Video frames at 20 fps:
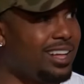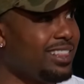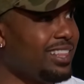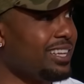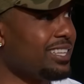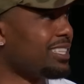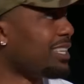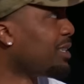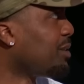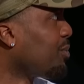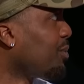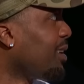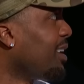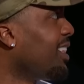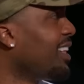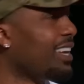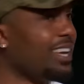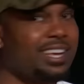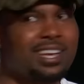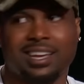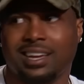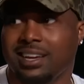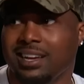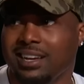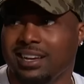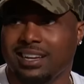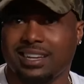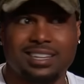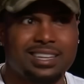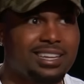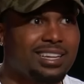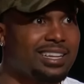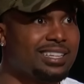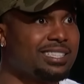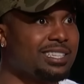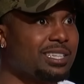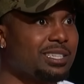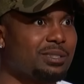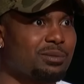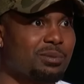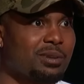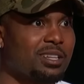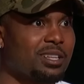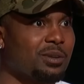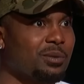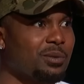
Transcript: this is really, this uh, is really